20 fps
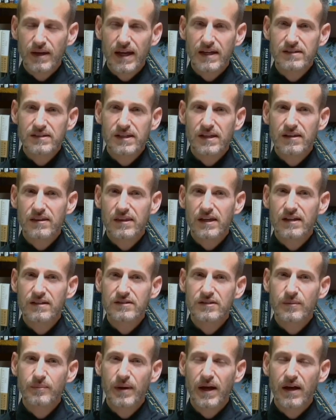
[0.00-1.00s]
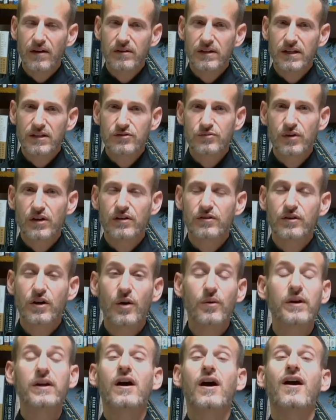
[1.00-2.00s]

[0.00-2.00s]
as he thinks about Israel going